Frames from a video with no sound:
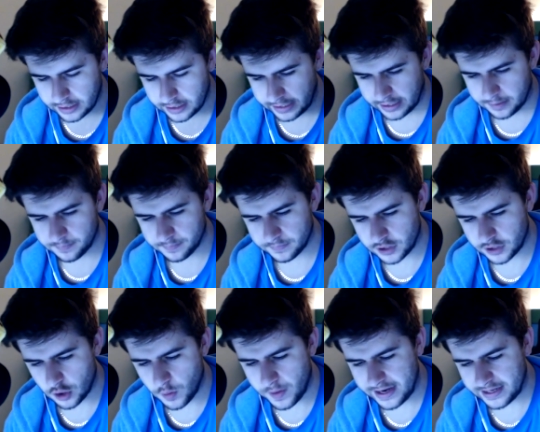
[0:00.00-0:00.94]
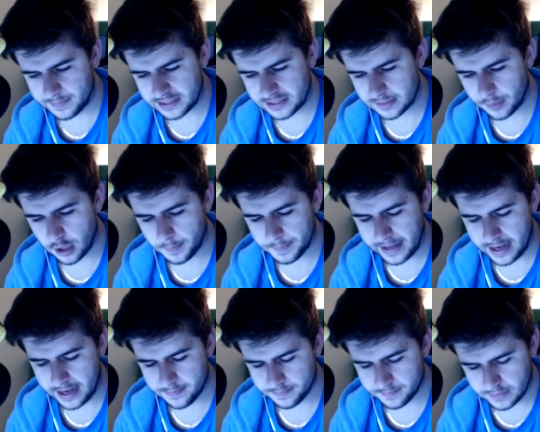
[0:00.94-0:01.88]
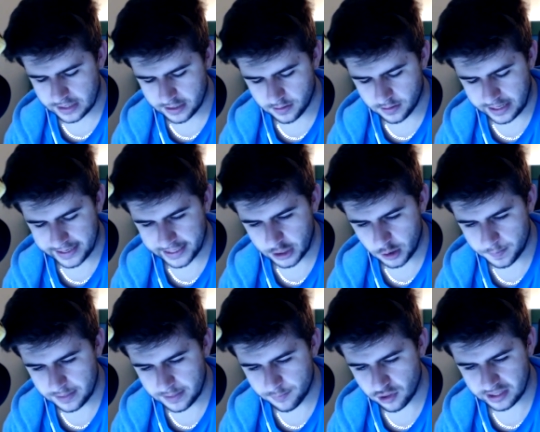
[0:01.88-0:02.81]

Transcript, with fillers: Um, go away, Mr. Pop Game. I don't like you. Be